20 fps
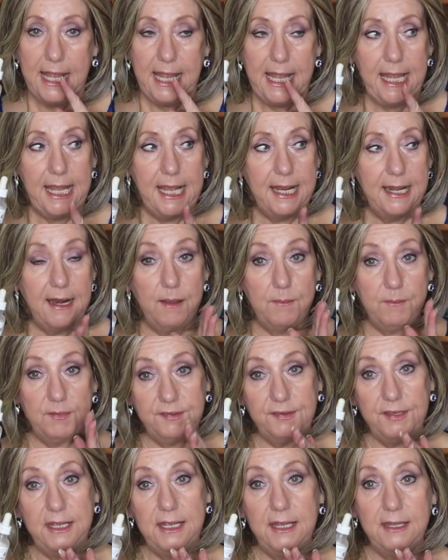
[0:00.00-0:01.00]
and I'm
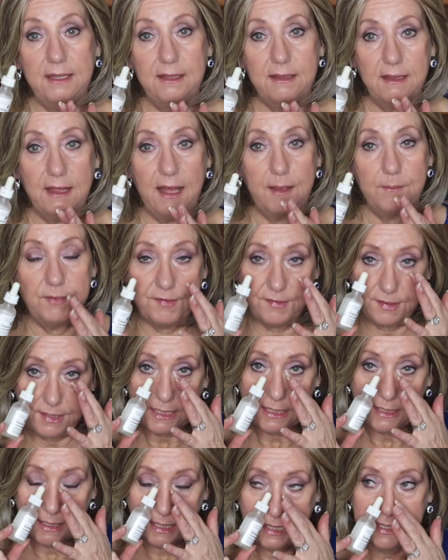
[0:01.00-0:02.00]
seeing I'm
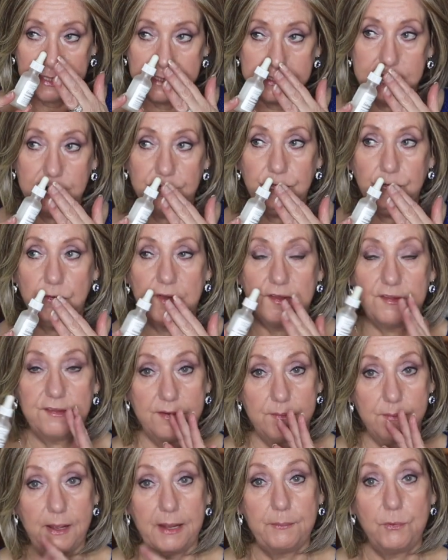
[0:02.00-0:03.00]
seeing a difference
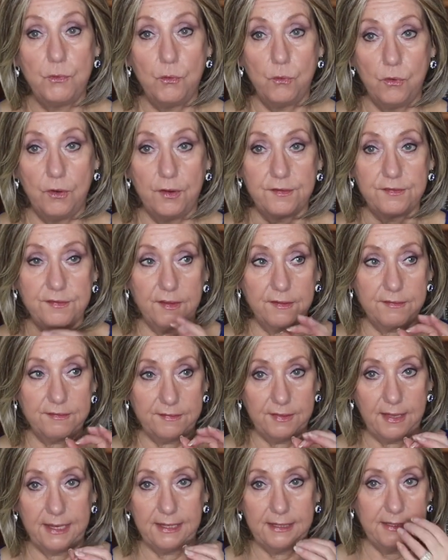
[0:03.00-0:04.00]
in my pores
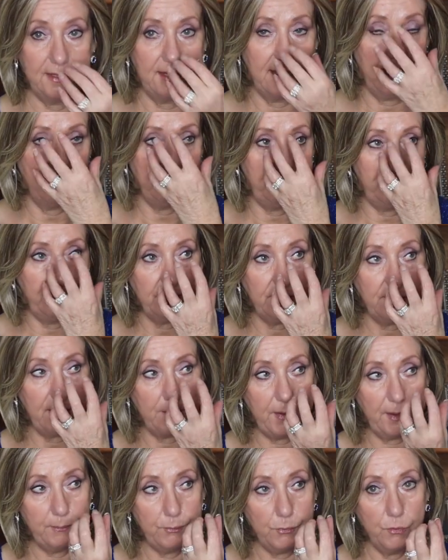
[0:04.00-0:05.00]
slightly. I feel that
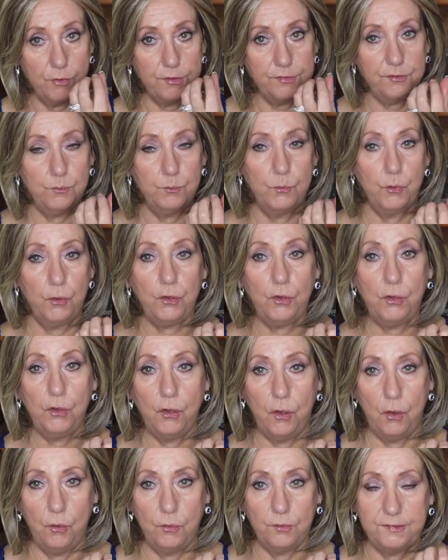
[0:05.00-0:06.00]
my pores are more
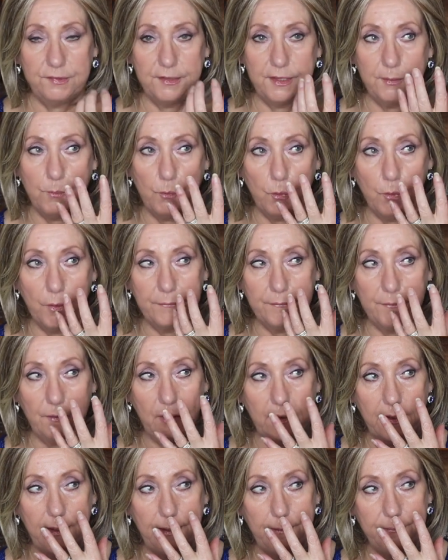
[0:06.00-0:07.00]
closed. They're more
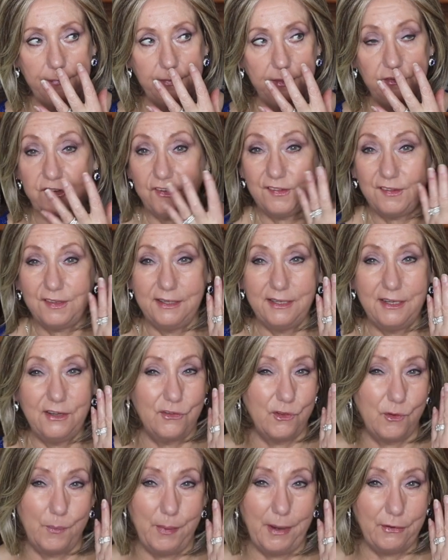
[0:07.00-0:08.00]
um, they're just cleaner.
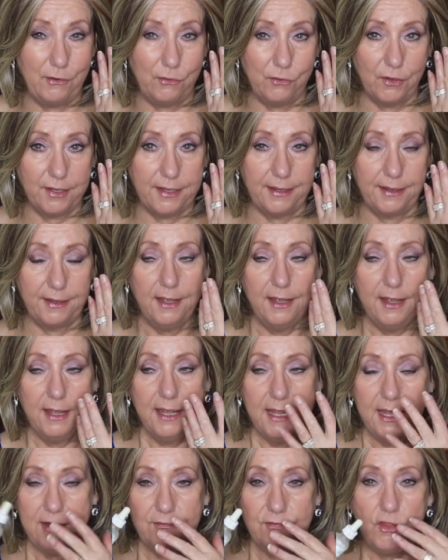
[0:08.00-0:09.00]
They're better looking,
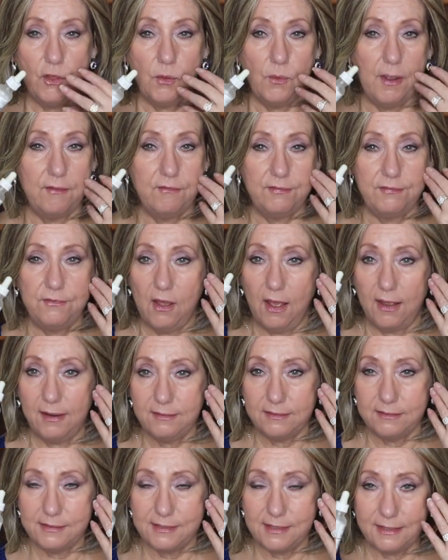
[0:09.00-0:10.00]
even though I've
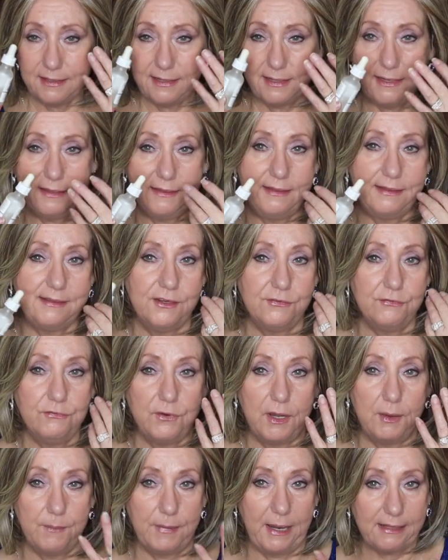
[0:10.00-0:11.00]
not done anything
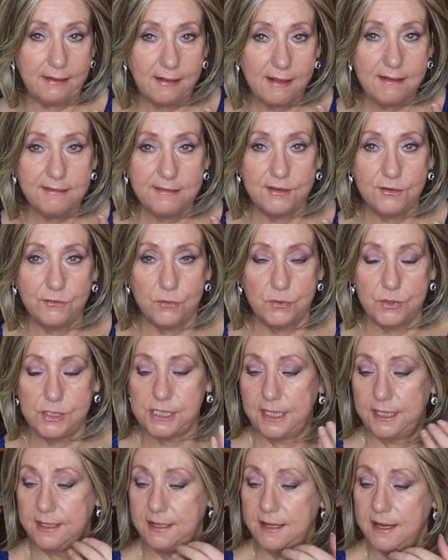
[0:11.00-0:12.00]
different in my cleansing
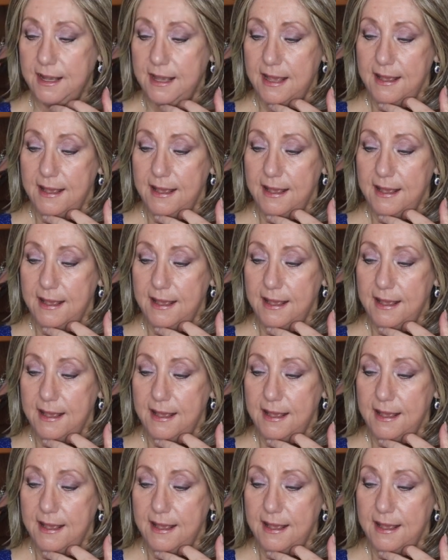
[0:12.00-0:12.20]
routine.